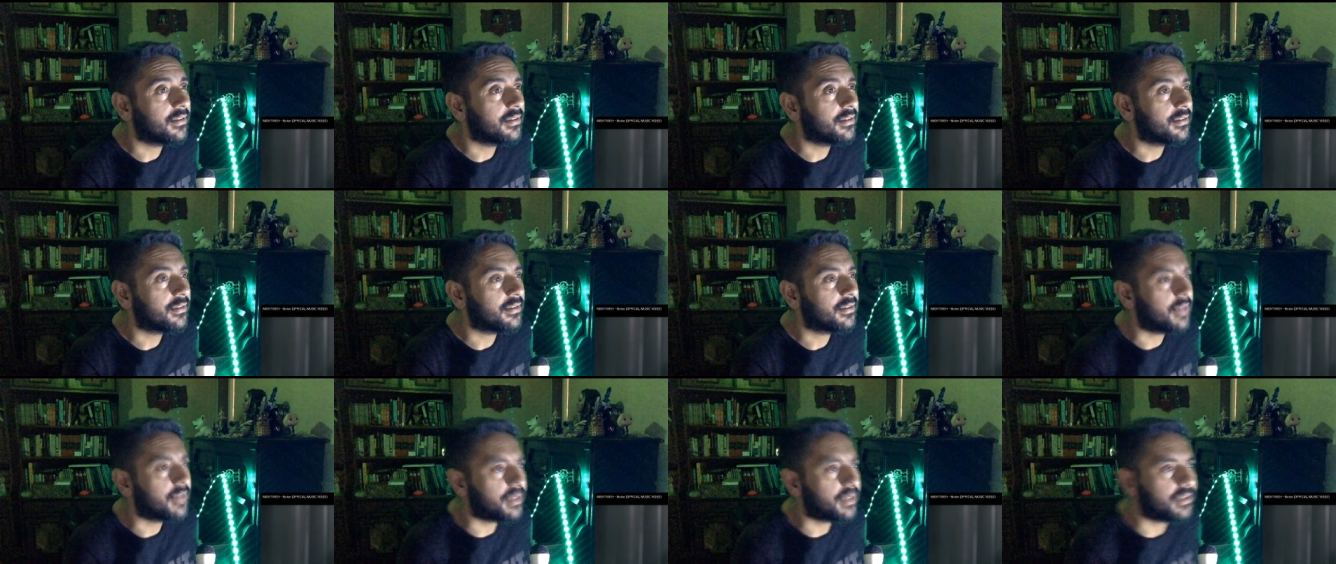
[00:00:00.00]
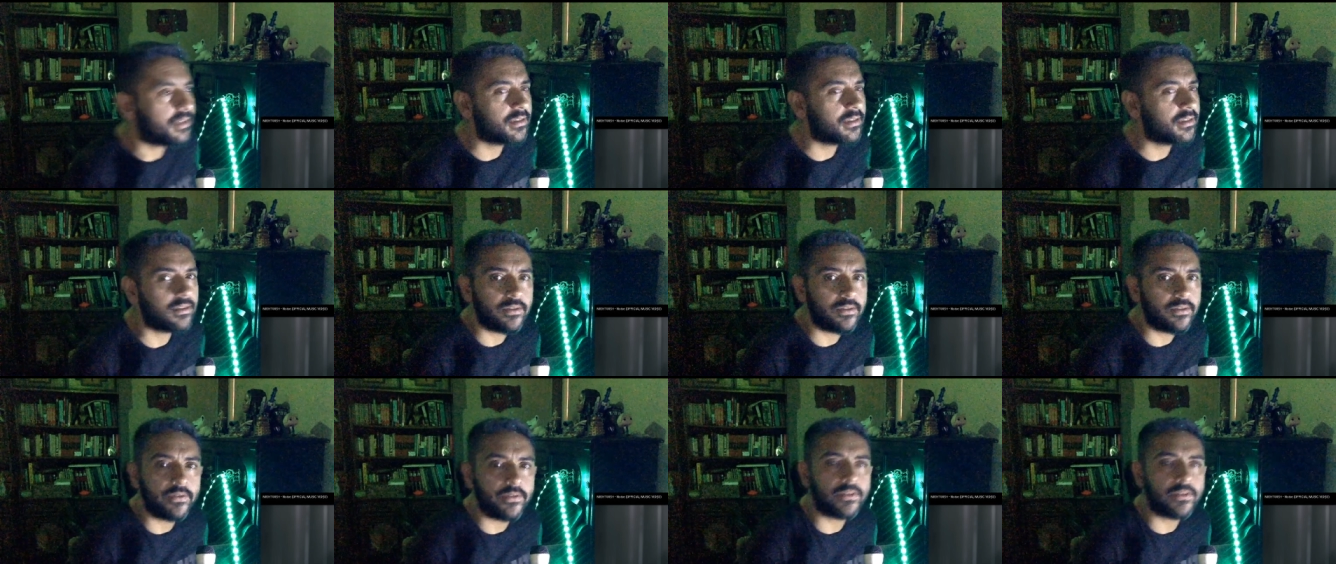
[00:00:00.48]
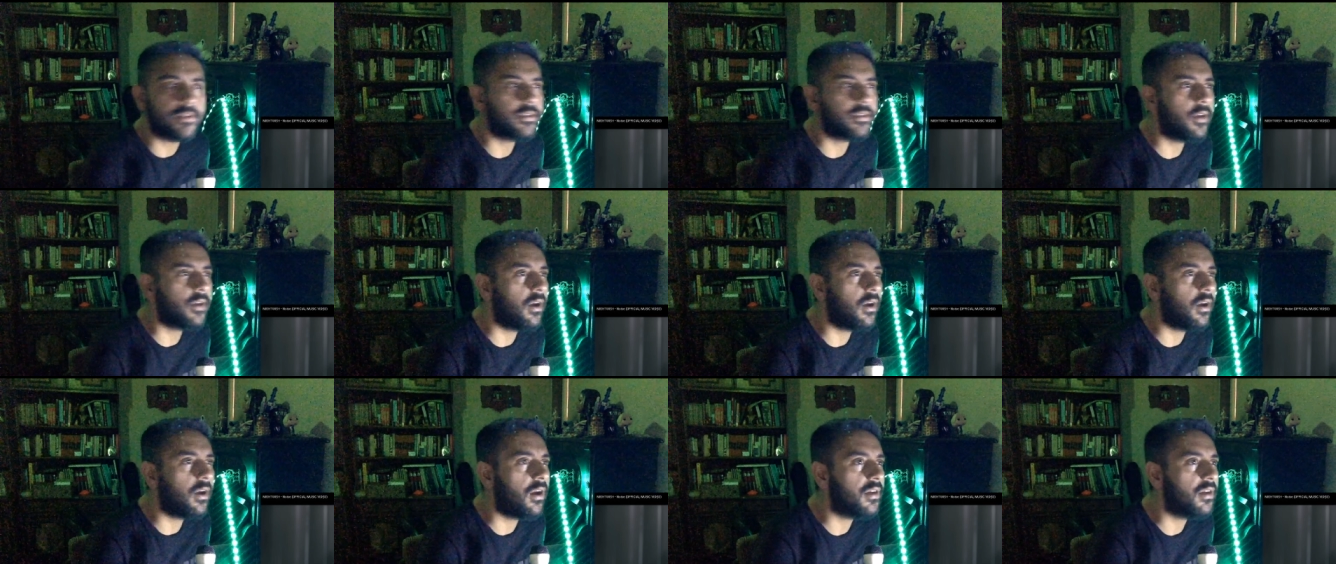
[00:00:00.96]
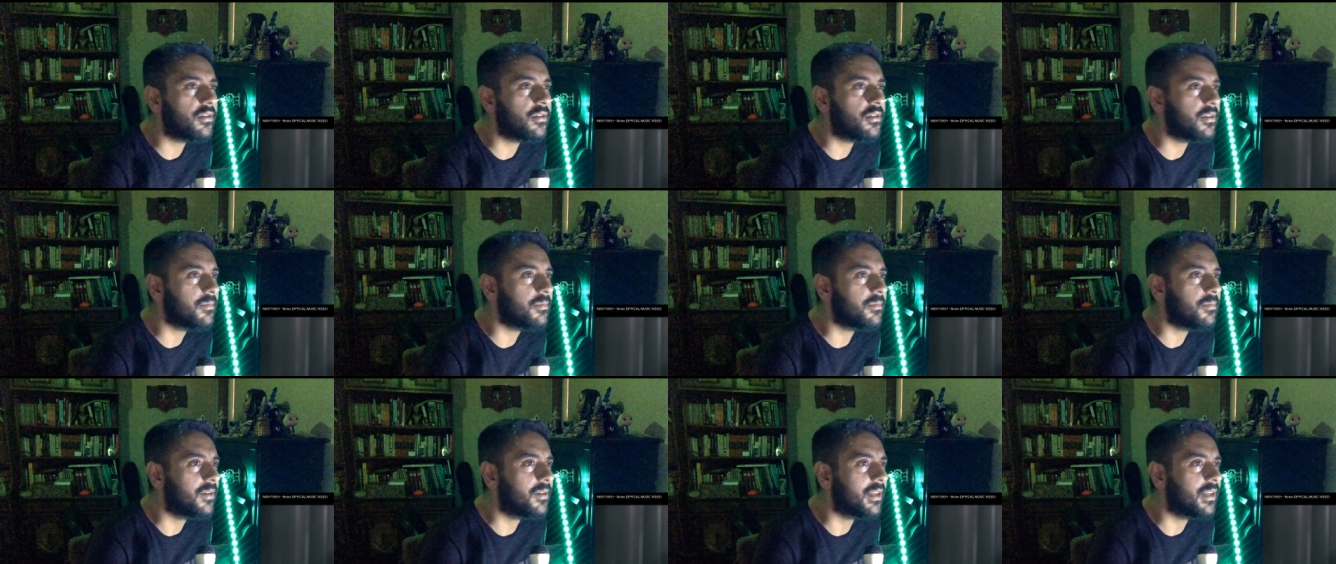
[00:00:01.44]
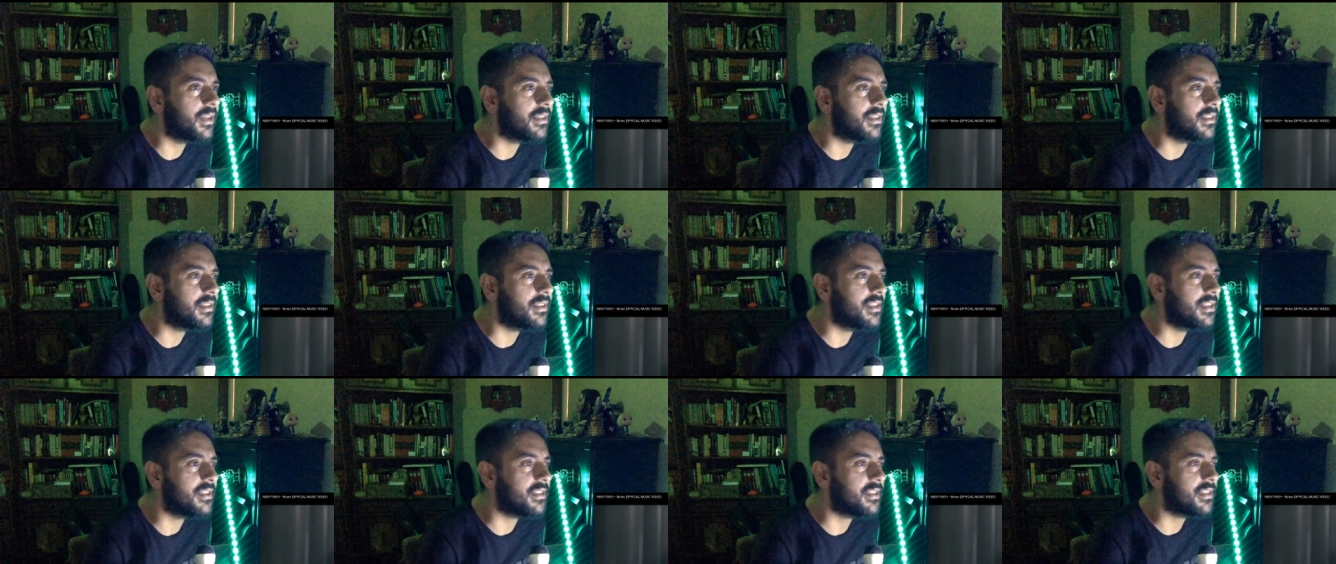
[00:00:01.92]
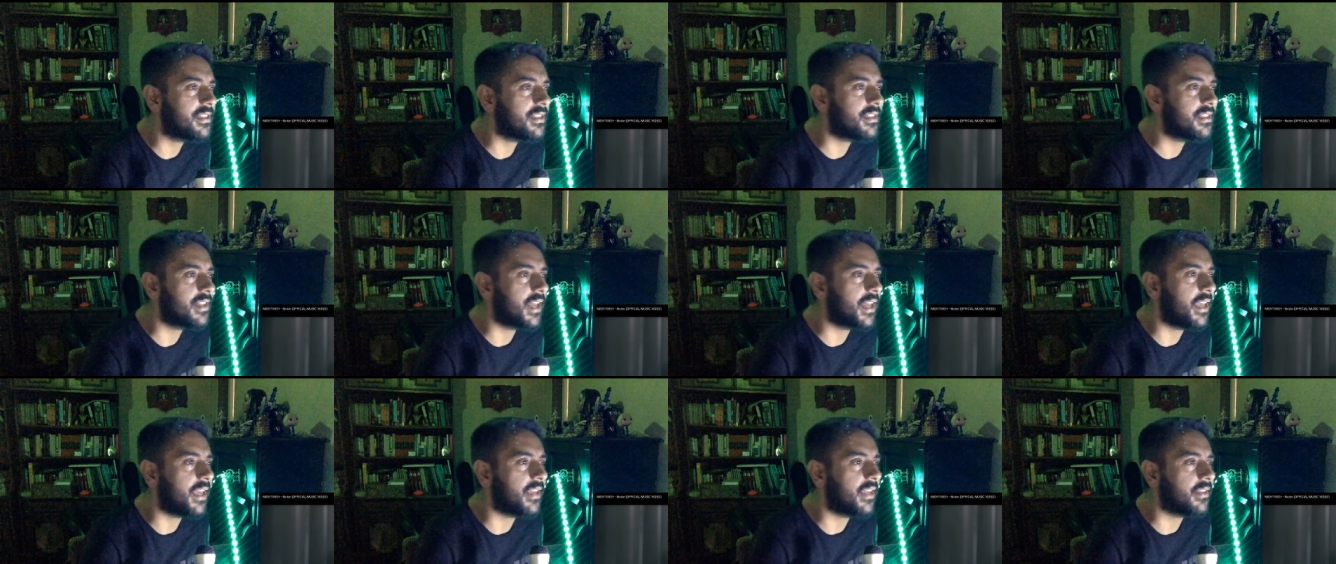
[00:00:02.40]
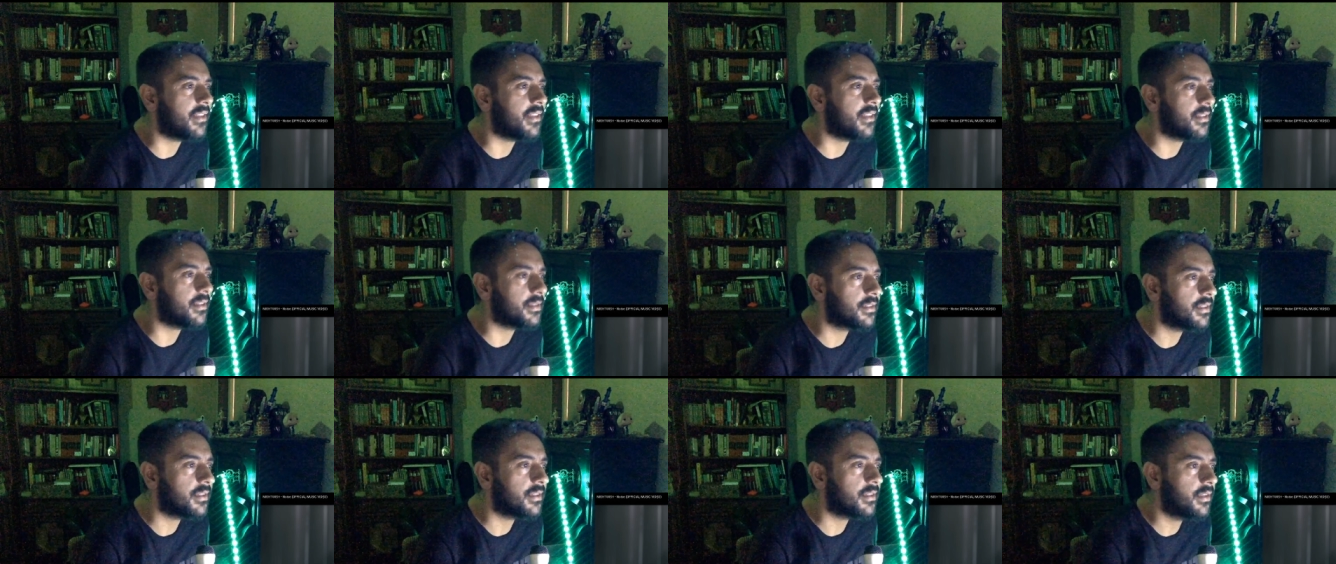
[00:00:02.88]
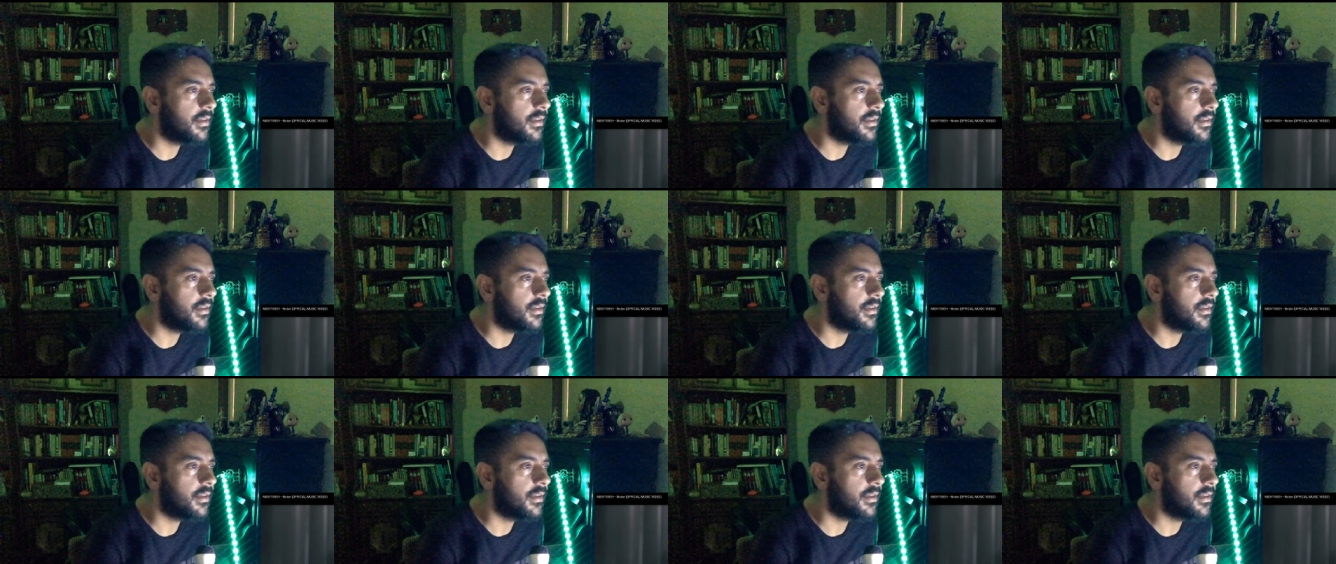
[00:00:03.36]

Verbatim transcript: This looks awesome. Look at these designs.